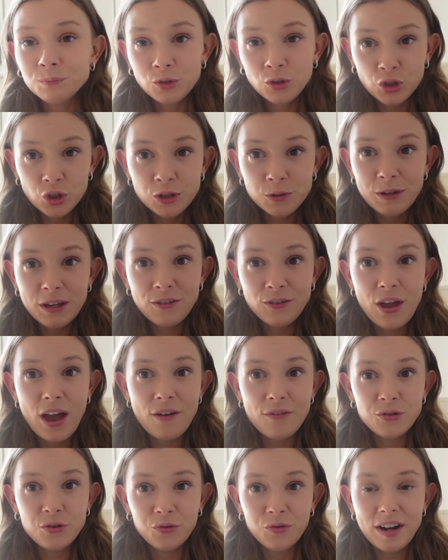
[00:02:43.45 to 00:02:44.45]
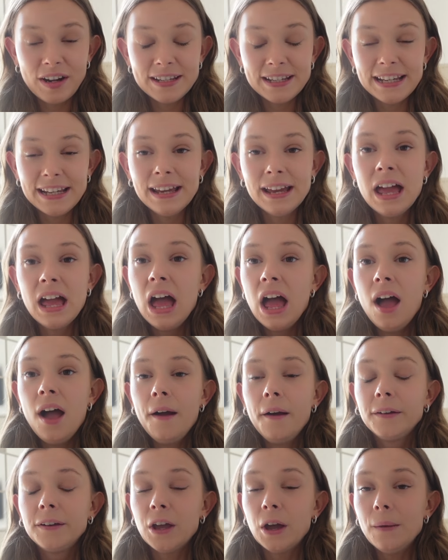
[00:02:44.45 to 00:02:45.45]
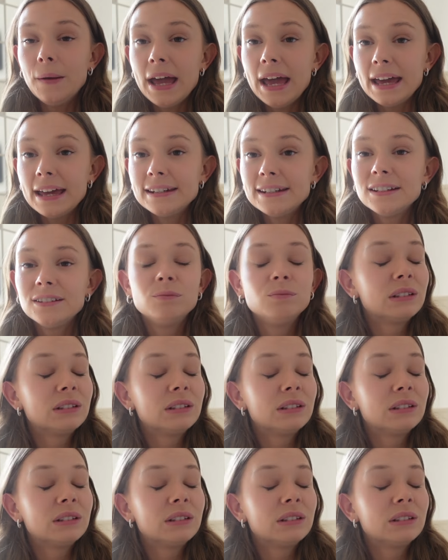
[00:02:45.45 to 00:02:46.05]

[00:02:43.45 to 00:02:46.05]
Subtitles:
Just if you haven't already, go ahead,